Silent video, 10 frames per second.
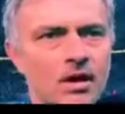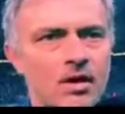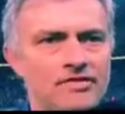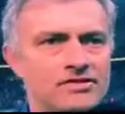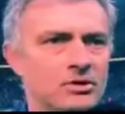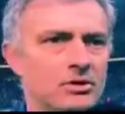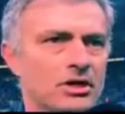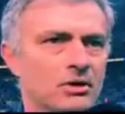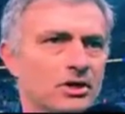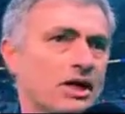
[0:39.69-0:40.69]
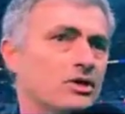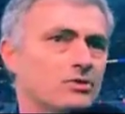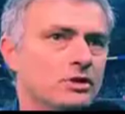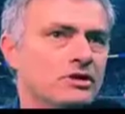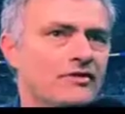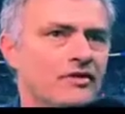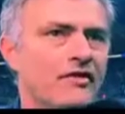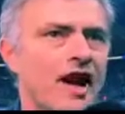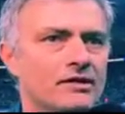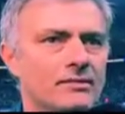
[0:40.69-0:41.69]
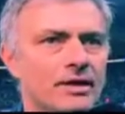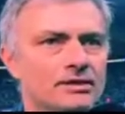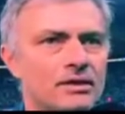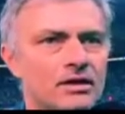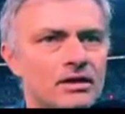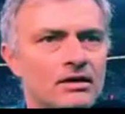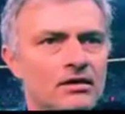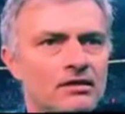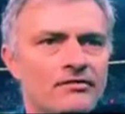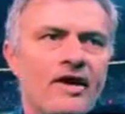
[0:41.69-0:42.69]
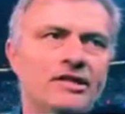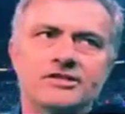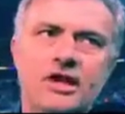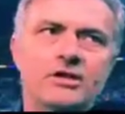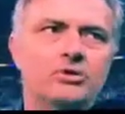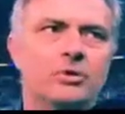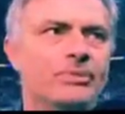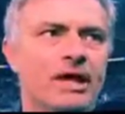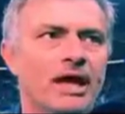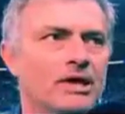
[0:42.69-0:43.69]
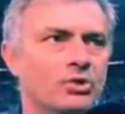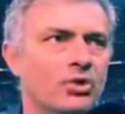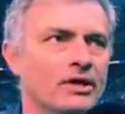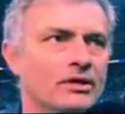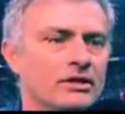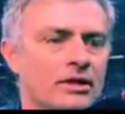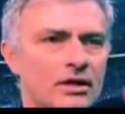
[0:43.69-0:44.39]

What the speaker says: obviously we cannot win every final, but finals are not to play, are to win.